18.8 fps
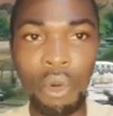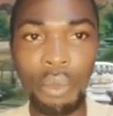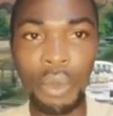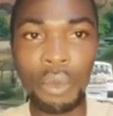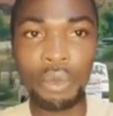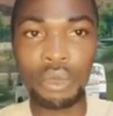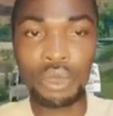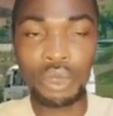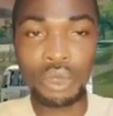
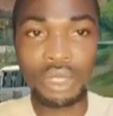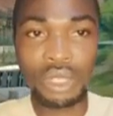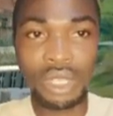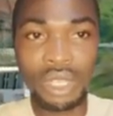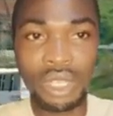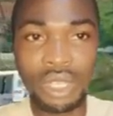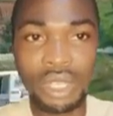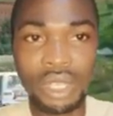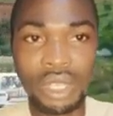so many
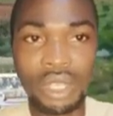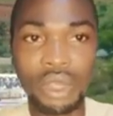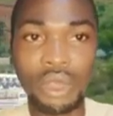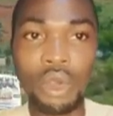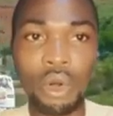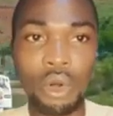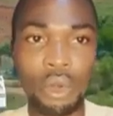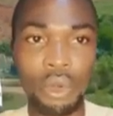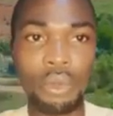
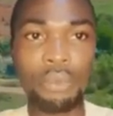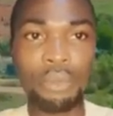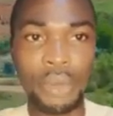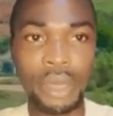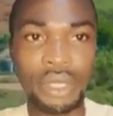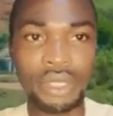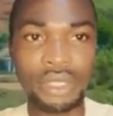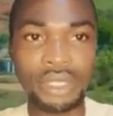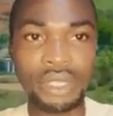things
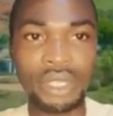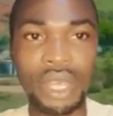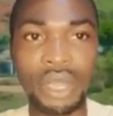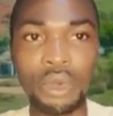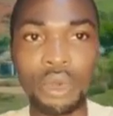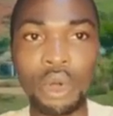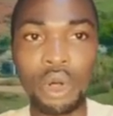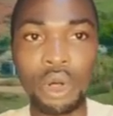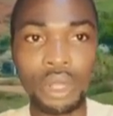as
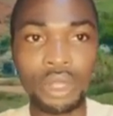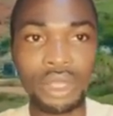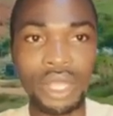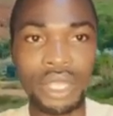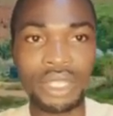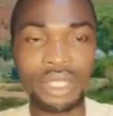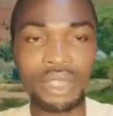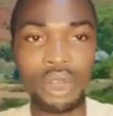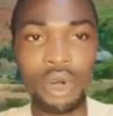millions
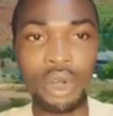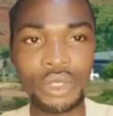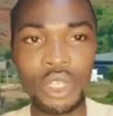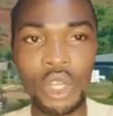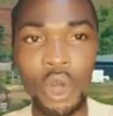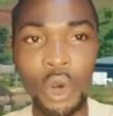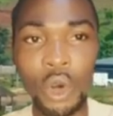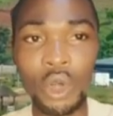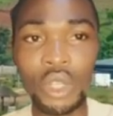of
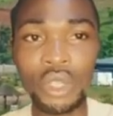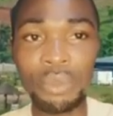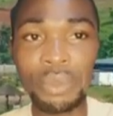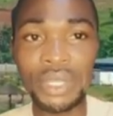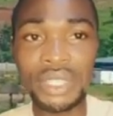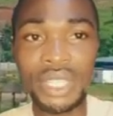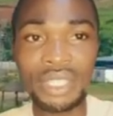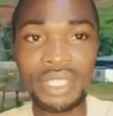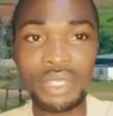
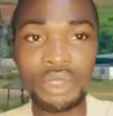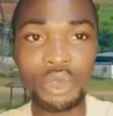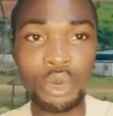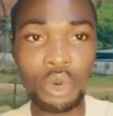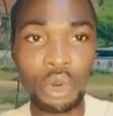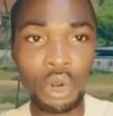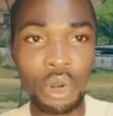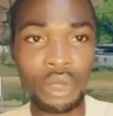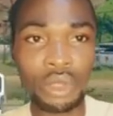items were
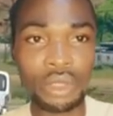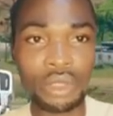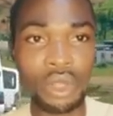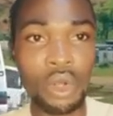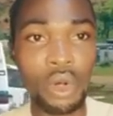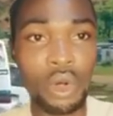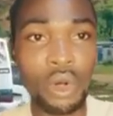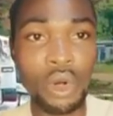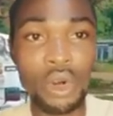
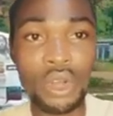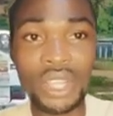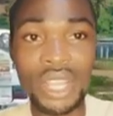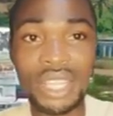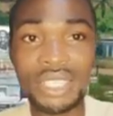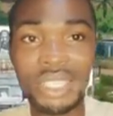damaged by